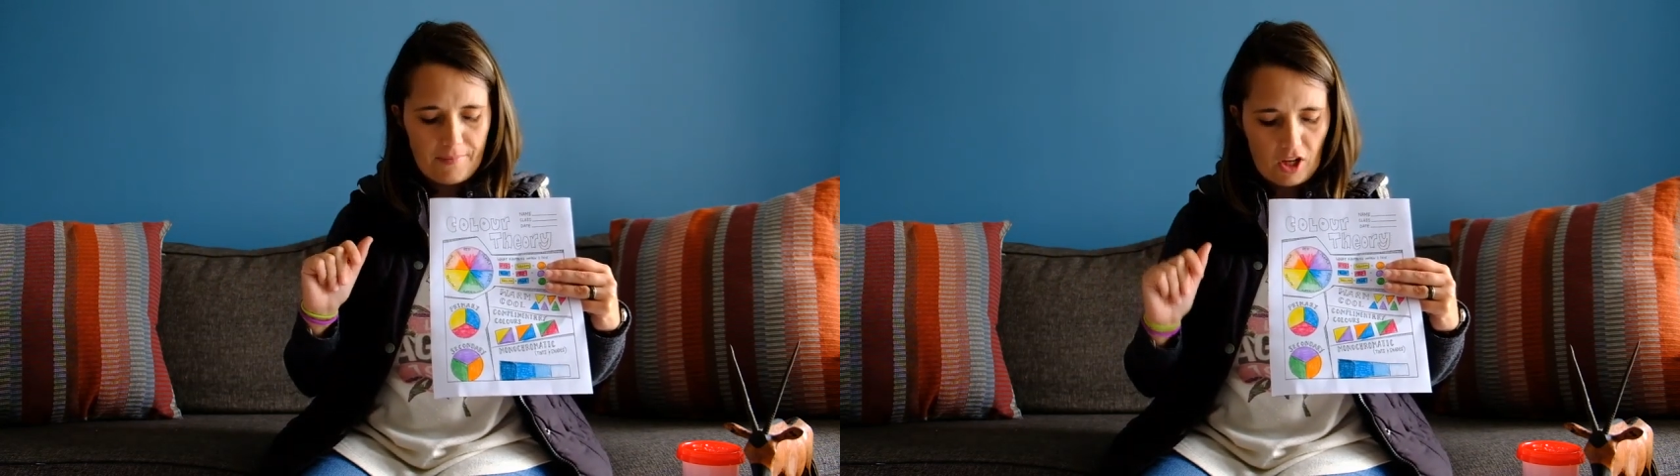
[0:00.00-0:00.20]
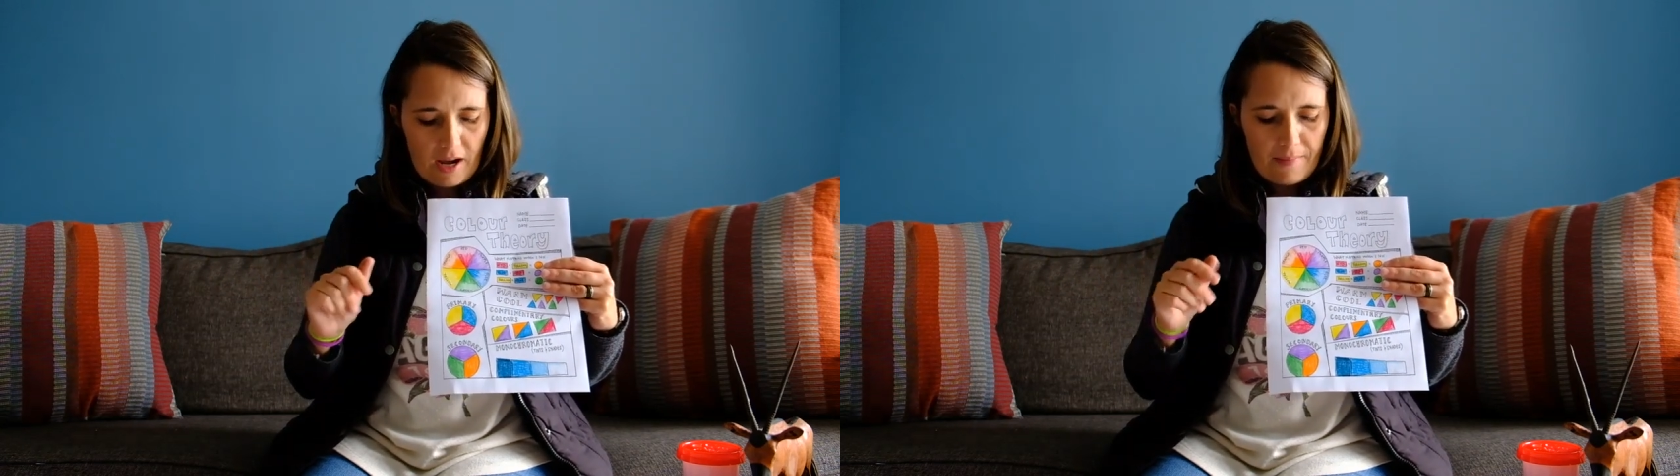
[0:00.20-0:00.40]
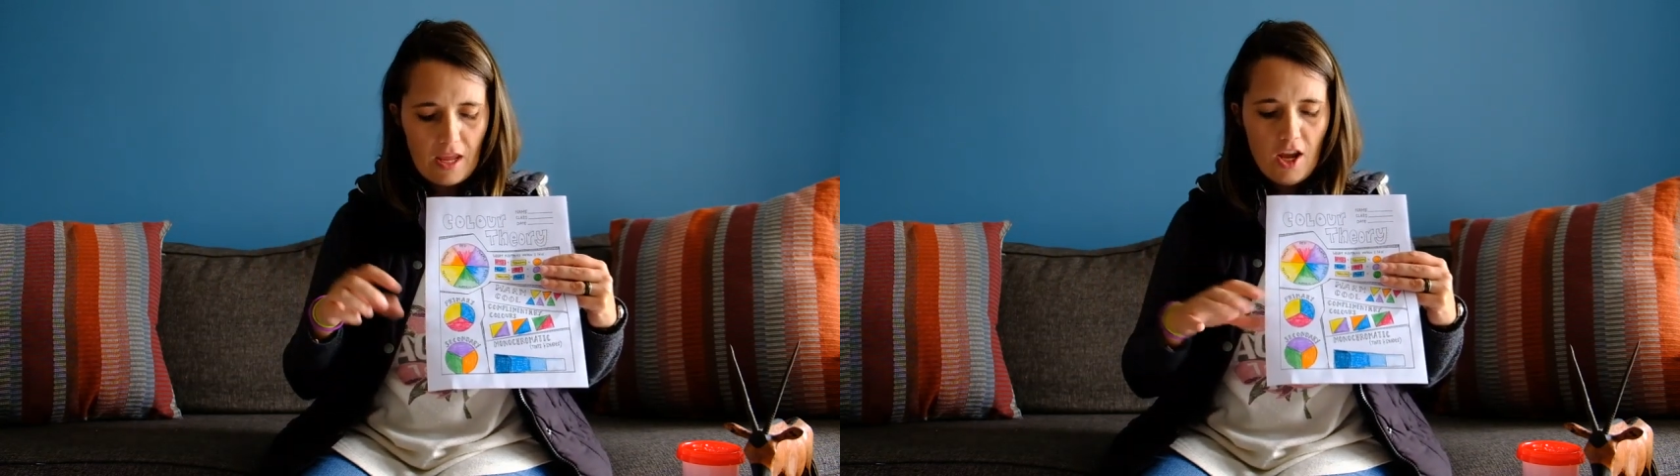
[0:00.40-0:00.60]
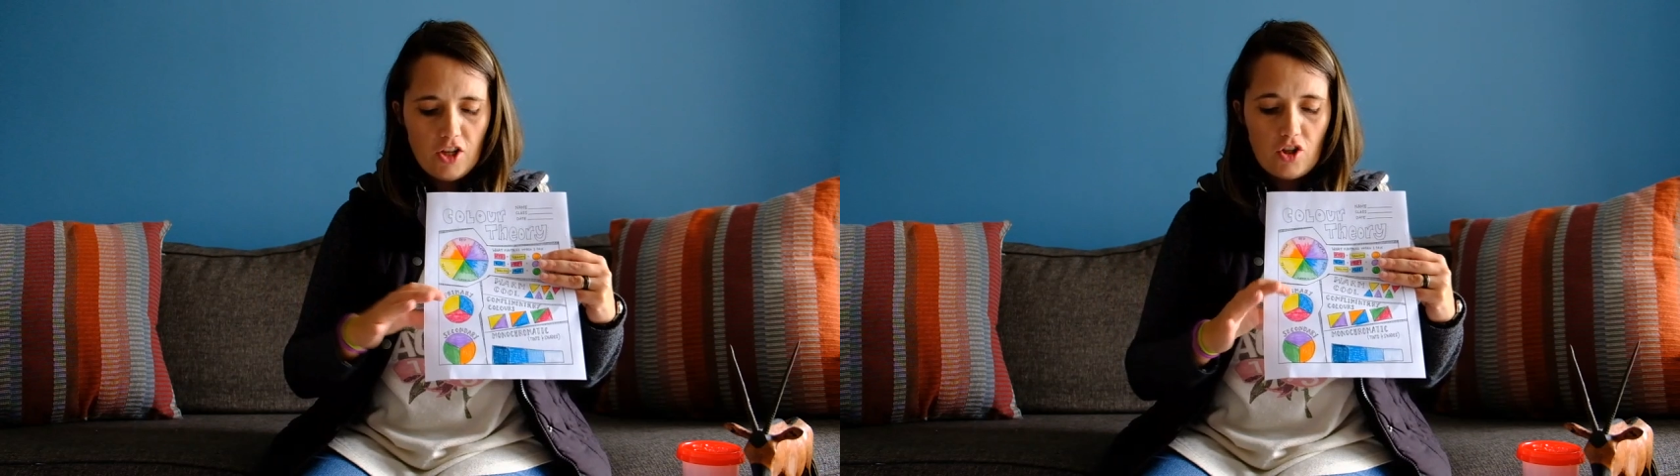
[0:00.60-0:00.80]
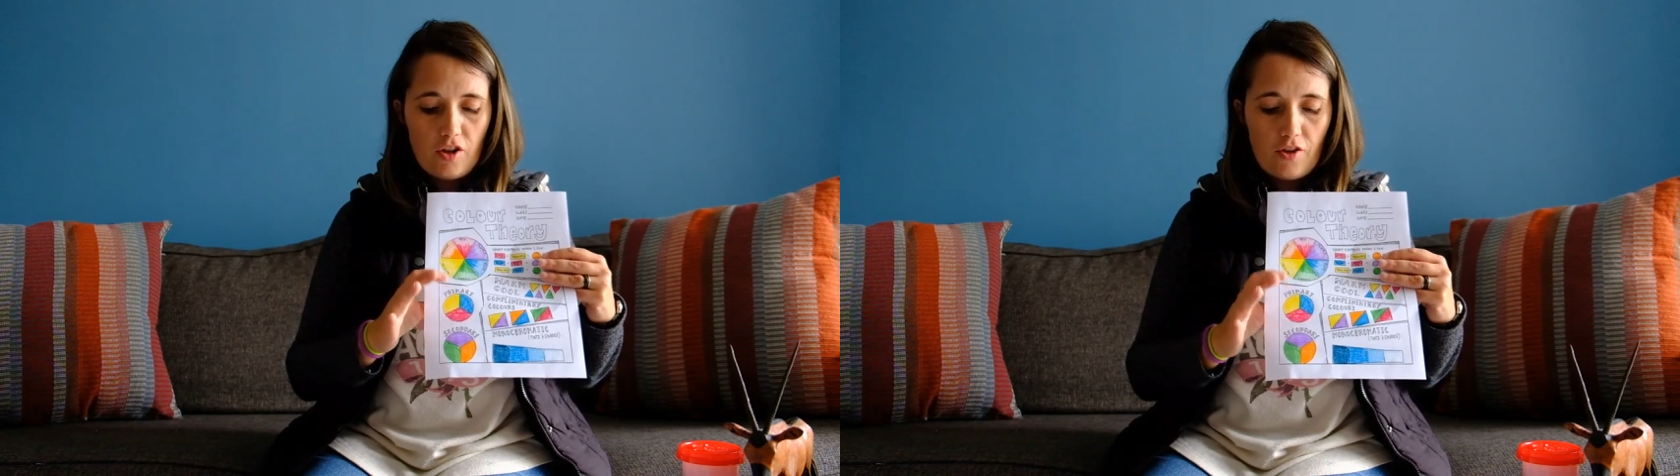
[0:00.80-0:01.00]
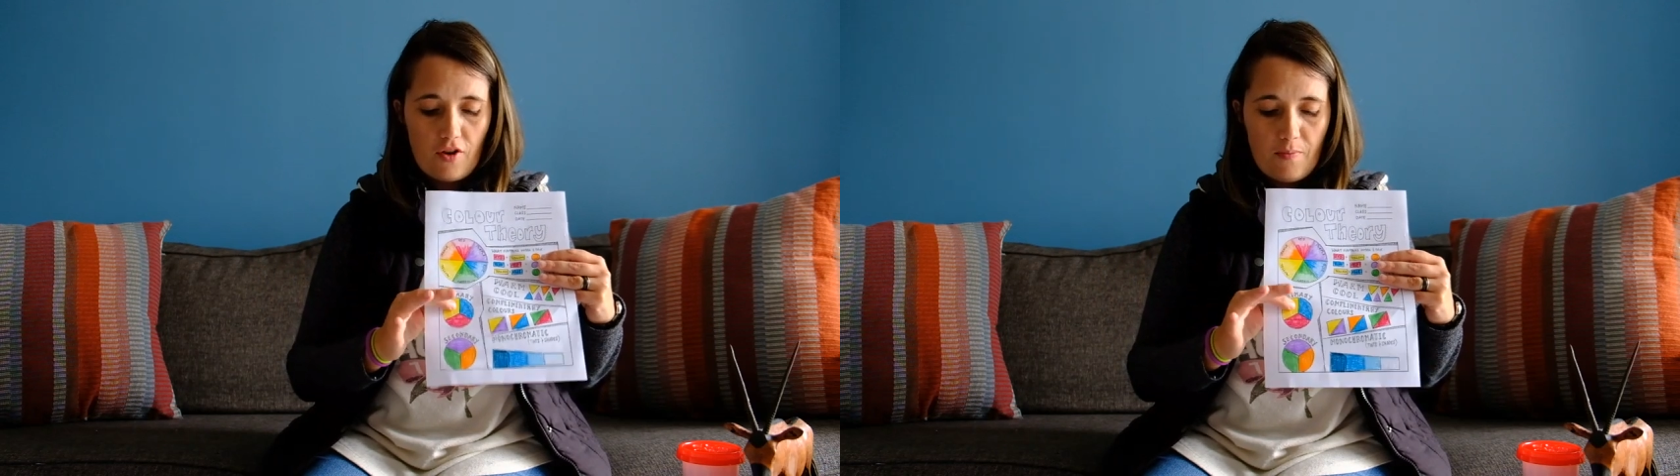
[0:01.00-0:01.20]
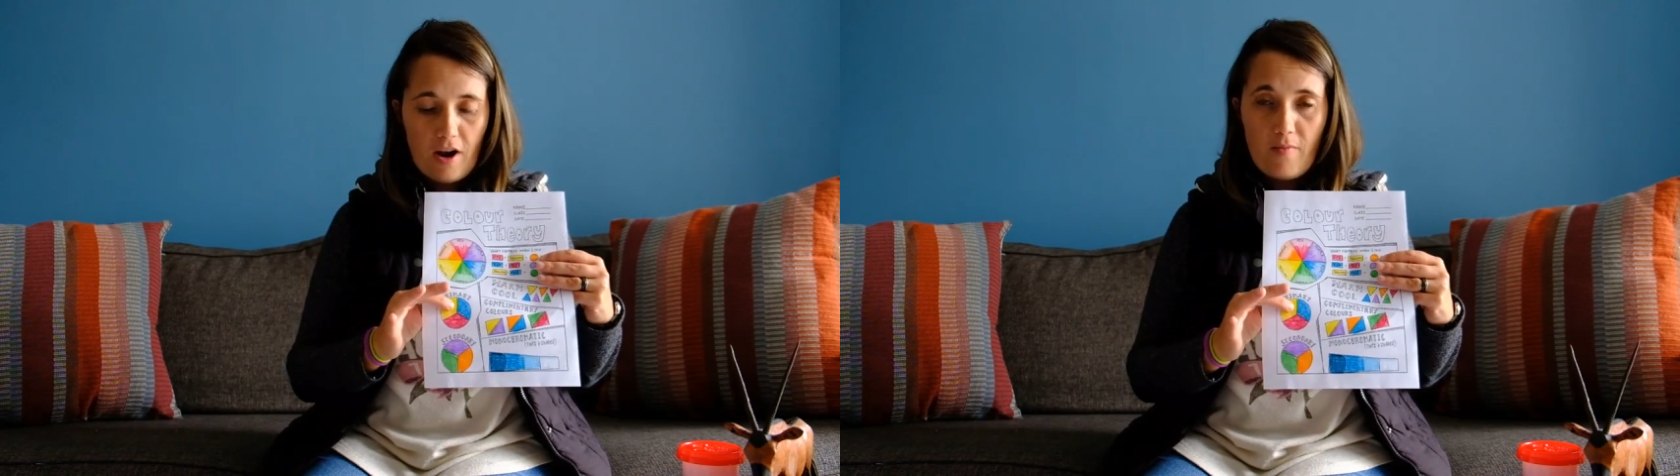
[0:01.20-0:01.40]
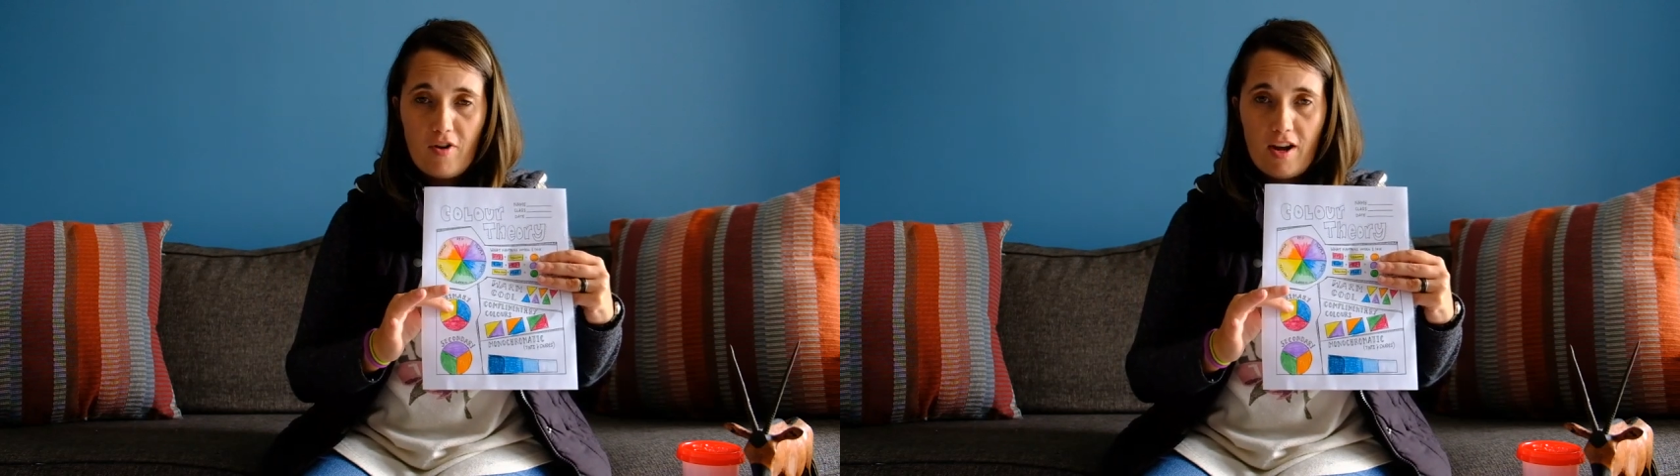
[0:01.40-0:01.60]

Okay, so the 3 primary